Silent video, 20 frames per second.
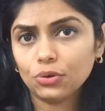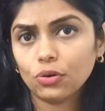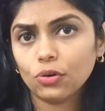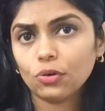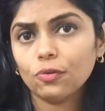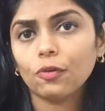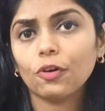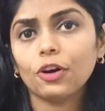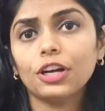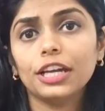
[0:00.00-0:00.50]
to
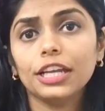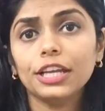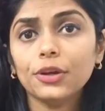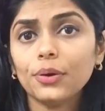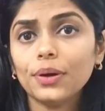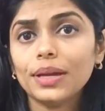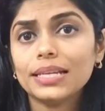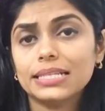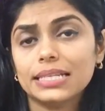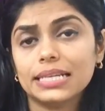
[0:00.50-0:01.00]
go for
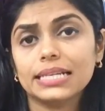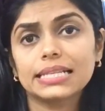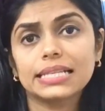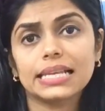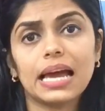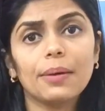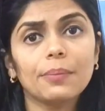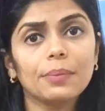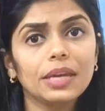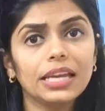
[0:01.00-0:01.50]
DOH
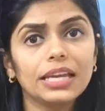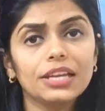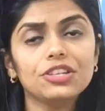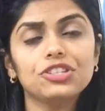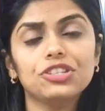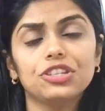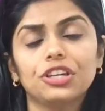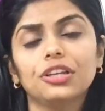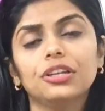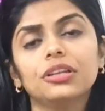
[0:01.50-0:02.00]

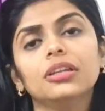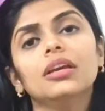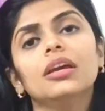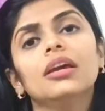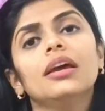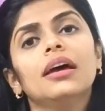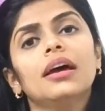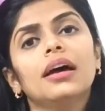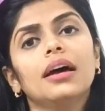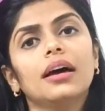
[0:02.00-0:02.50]
examination,
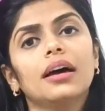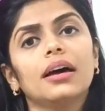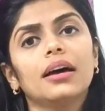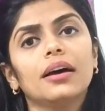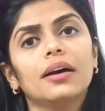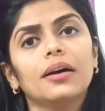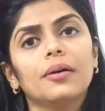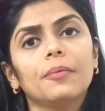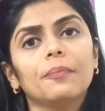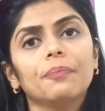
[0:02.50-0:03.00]

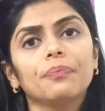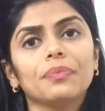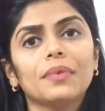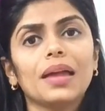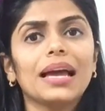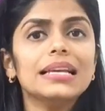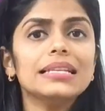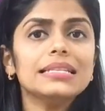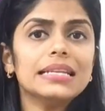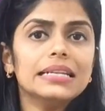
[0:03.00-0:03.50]

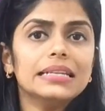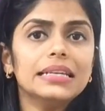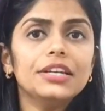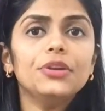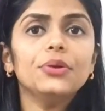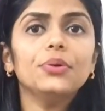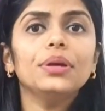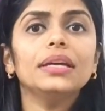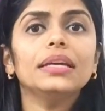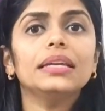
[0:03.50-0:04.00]
I
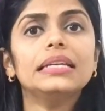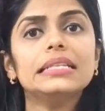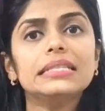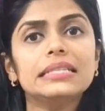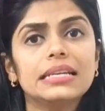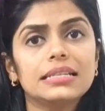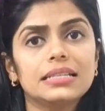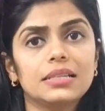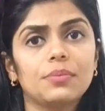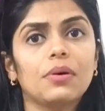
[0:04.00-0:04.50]
started doing
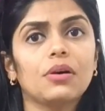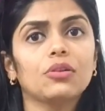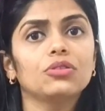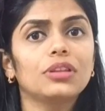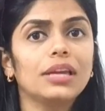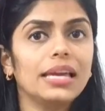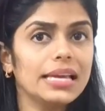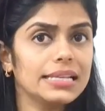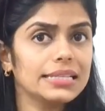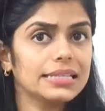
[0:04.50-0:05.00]
research about
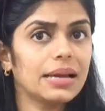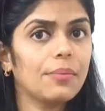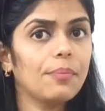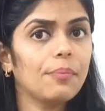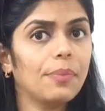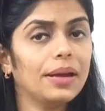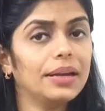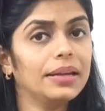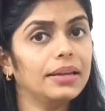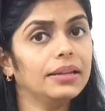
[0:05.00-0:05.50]
the exam
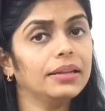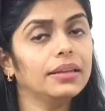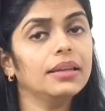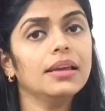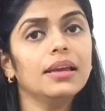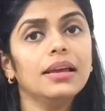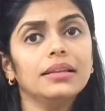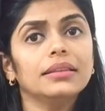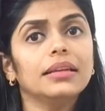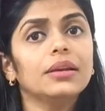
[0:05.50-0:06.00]
pattern,
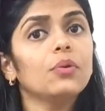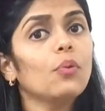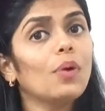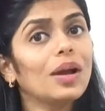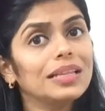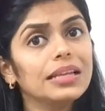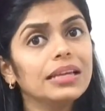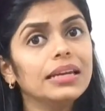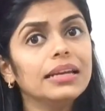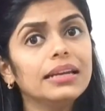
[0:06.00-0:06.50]
that
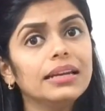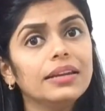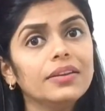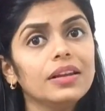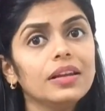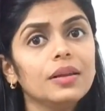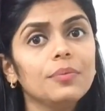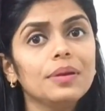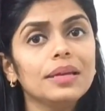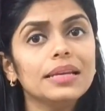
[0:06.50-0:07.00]
whether it
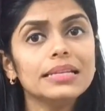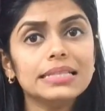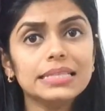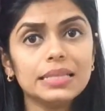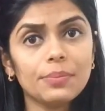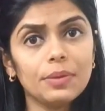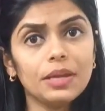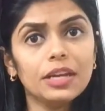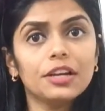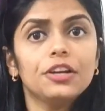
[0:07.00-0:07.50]
will be
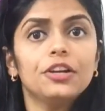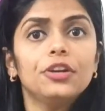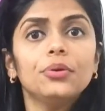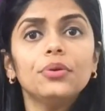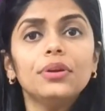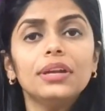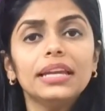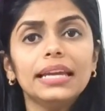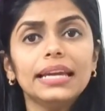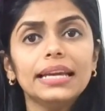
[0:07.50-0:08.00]
similar
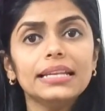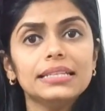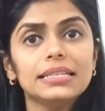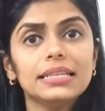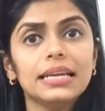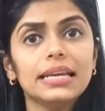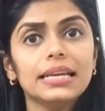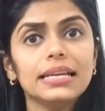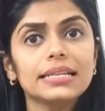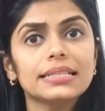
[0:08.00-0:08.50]
to
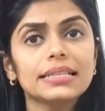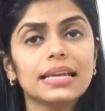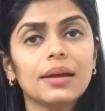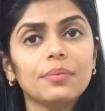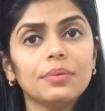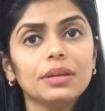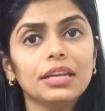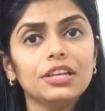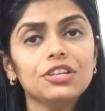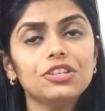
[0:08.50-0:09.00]
DHA
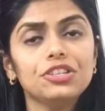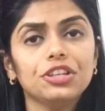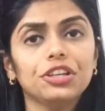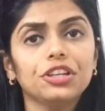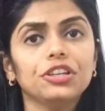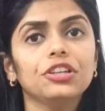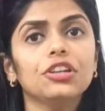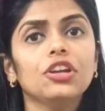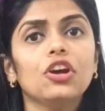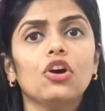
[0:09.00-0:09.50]

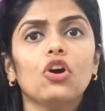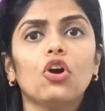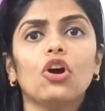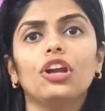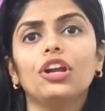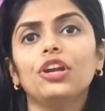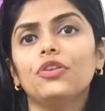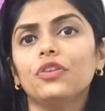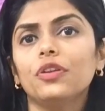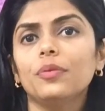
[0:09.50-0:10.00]
examination
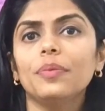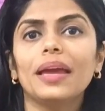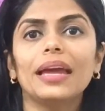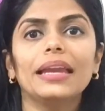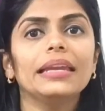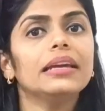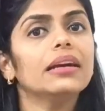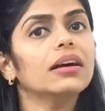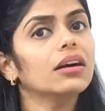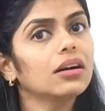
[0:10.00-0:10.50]
or it will be
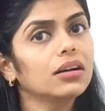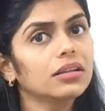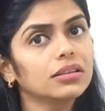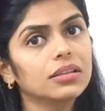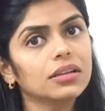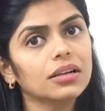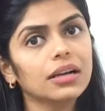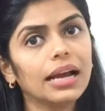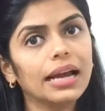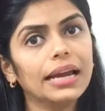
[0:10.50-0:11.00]
any
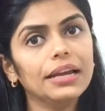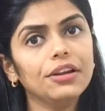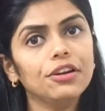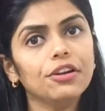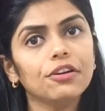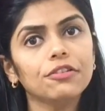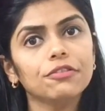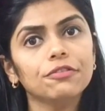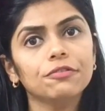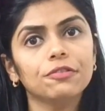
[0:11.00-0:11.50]
other kind
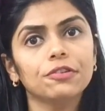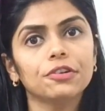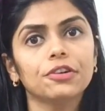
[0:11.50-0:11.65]
of